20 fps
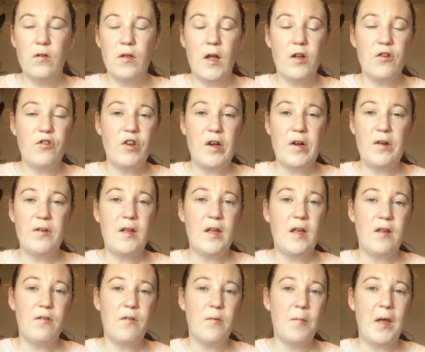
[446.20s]
that
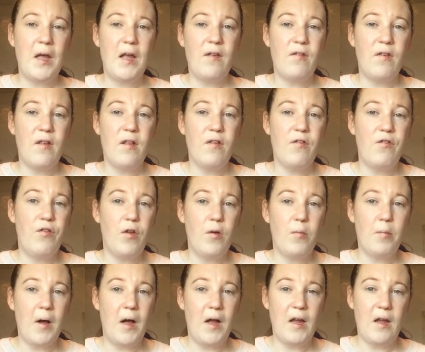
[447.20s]
charity is amazing. The
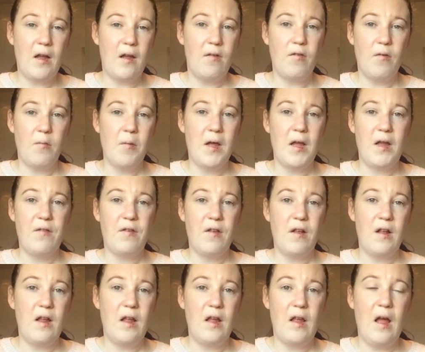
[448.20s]
food bank is
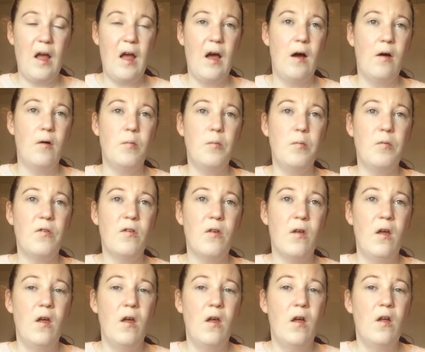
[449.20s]
amazing. It helps
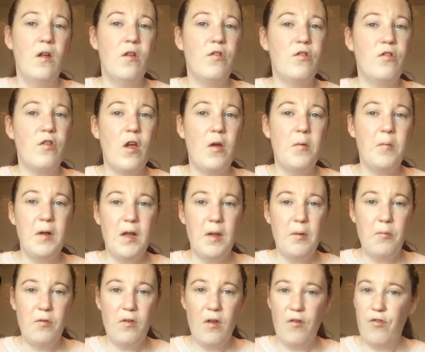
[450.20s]
so
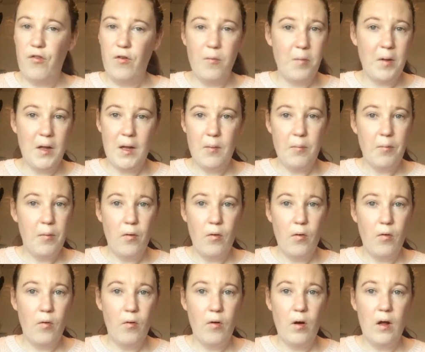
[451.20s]
many different
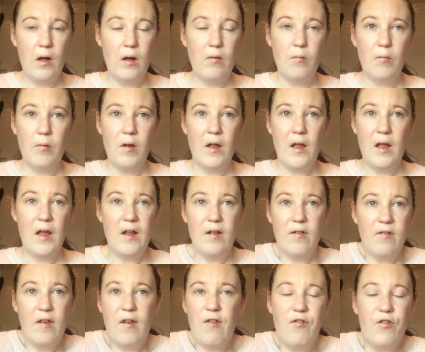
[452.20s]
people
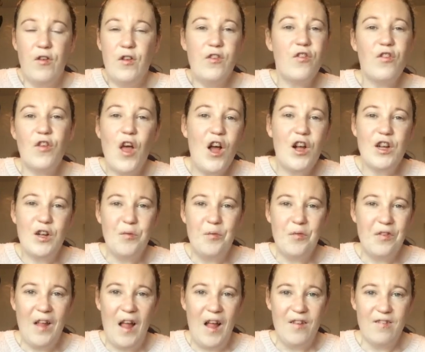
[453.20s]
in different
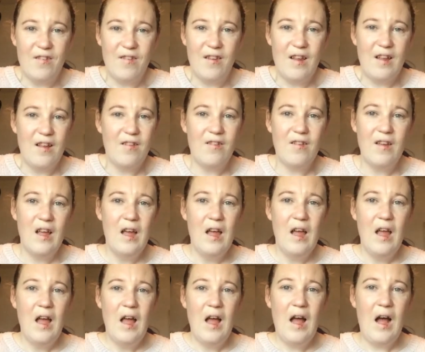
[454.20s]
circumstances,
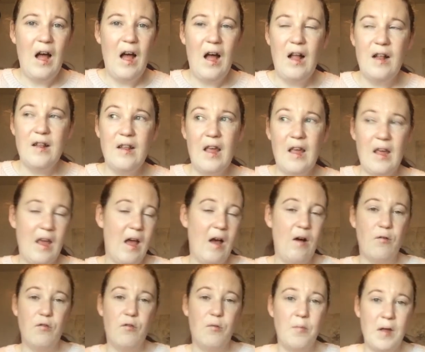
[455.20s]
and they
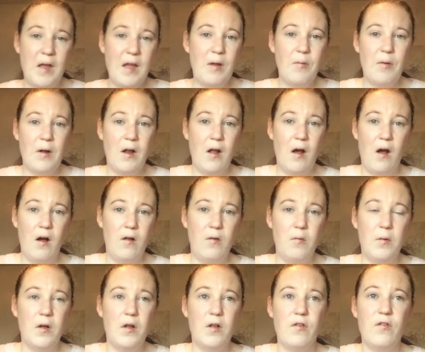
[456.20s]
helped me when I
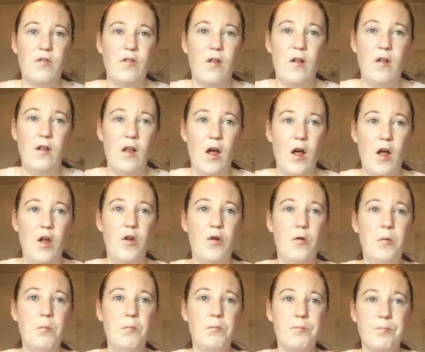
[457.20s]
was
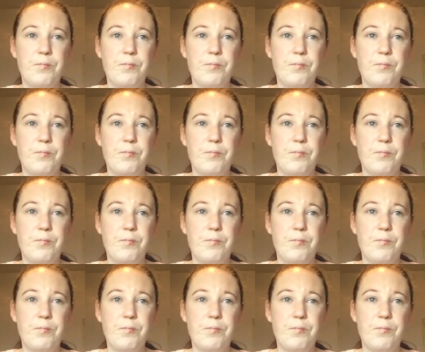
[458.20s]
low,